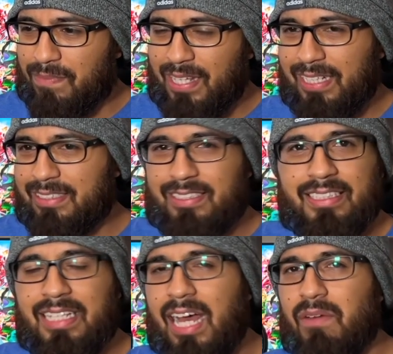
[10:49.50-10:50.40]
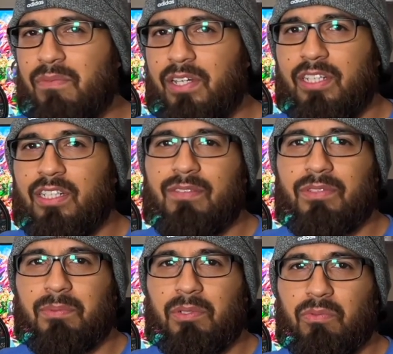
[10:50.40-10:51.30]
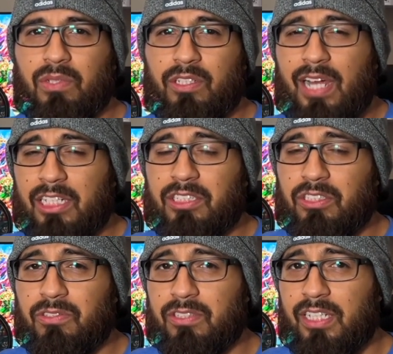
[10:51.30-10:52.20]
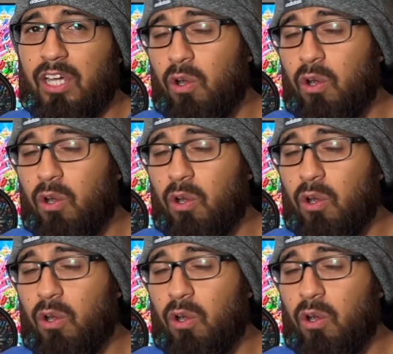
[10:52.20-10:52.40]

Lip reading: it's not very comfortable when you're actually using it.